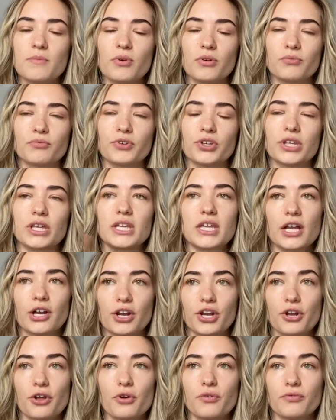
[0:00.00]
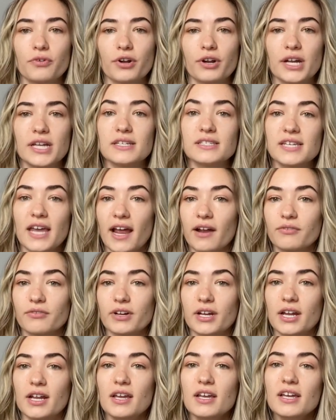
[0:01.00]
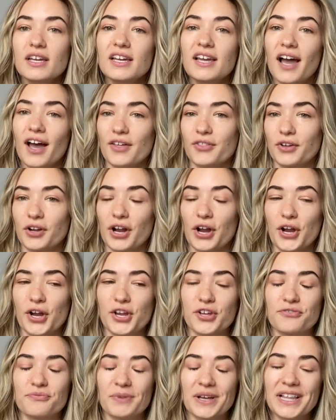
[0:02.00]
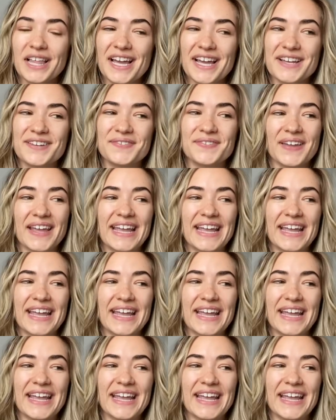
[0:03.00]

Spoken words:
but really carried over into every other area of my life.